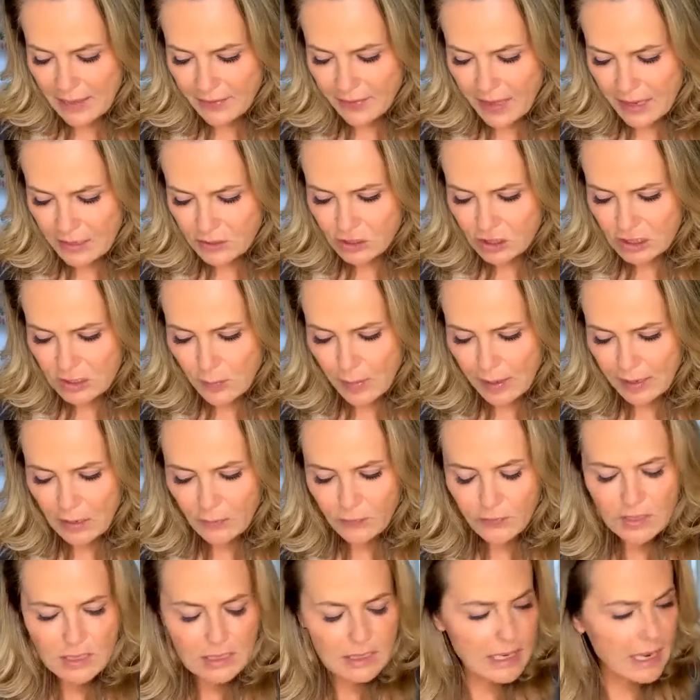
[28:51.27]
That's just about
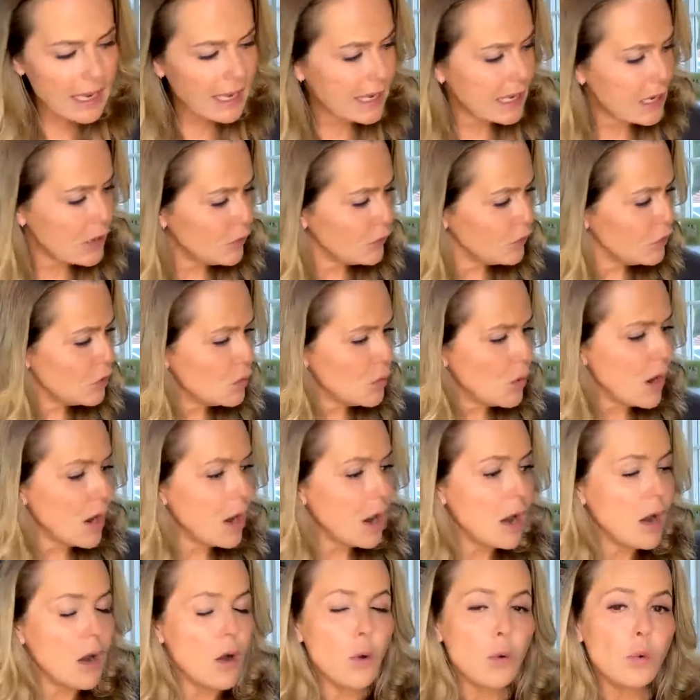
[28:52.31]
it for today. If you
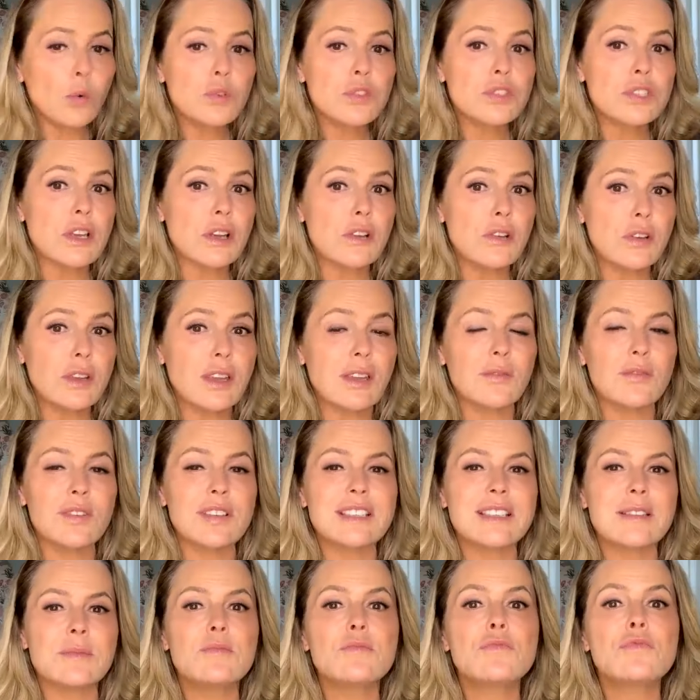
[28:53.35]
are also looking for
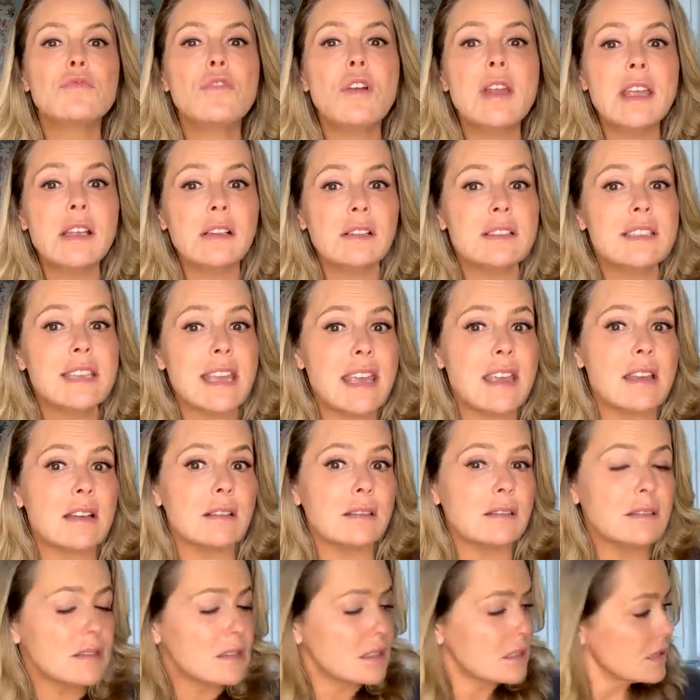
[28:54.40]
some real
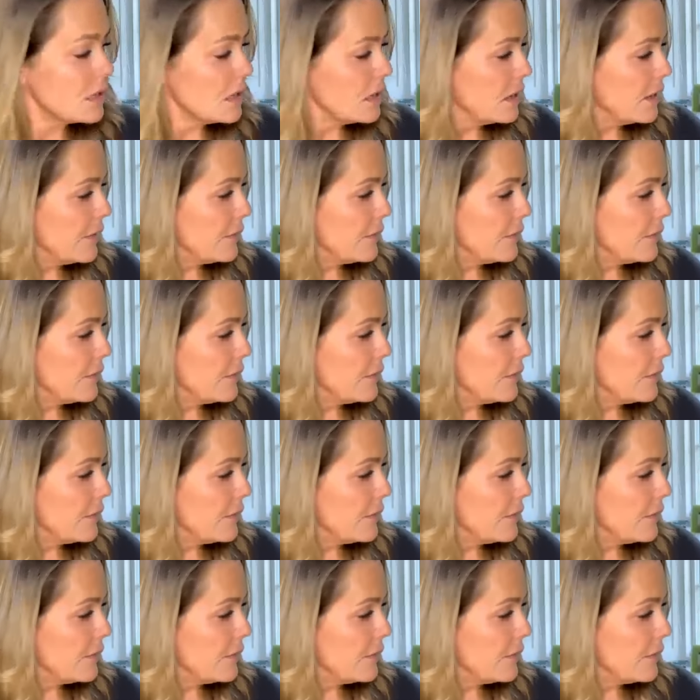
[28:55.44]
deals